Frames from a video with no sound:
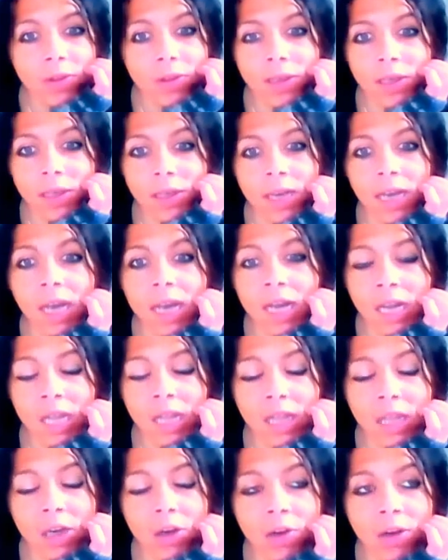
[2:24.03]
I wasn't
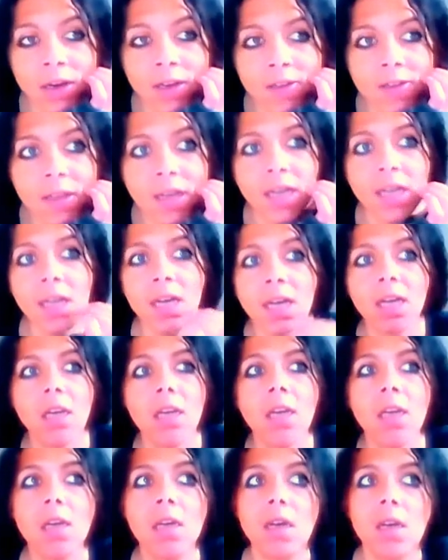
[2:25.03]
doing anything
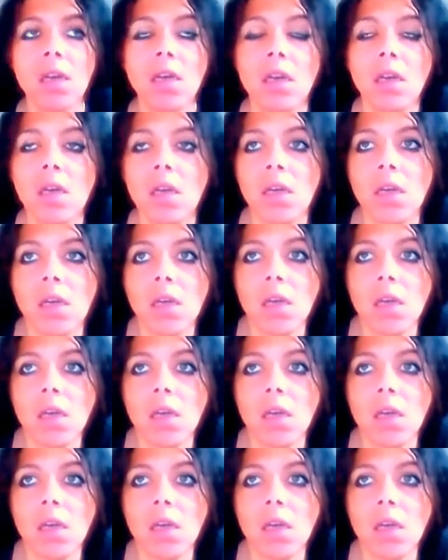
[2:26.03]
crazy like that.